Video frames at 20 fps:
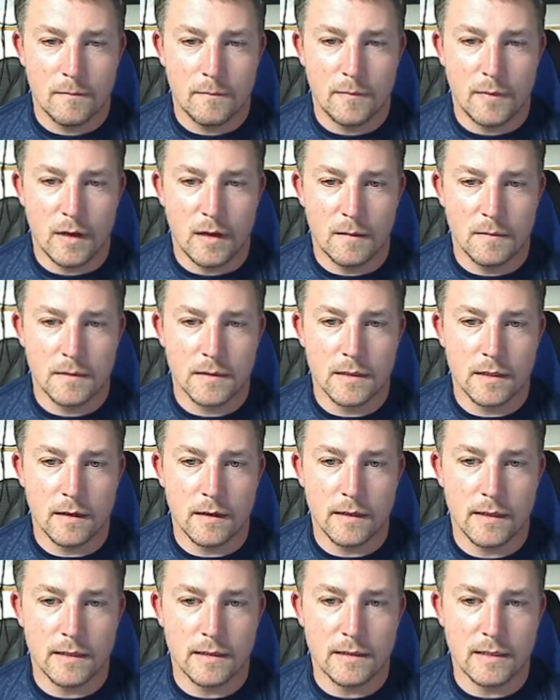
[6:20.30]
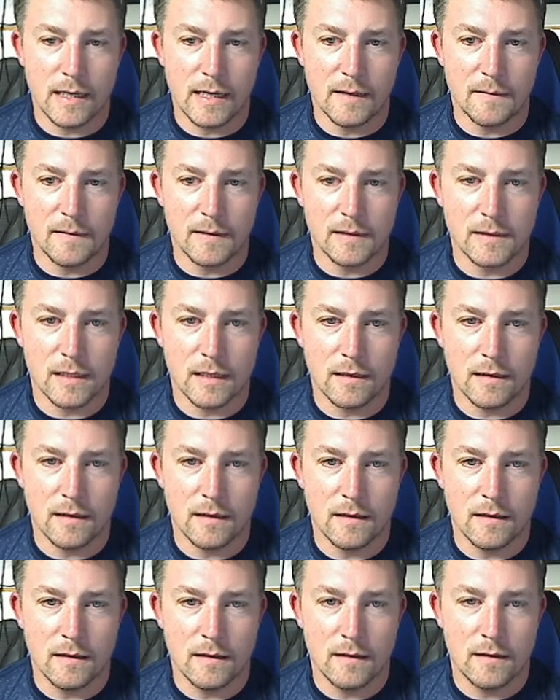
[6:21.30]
Bomber Guardian. Damn, they got a...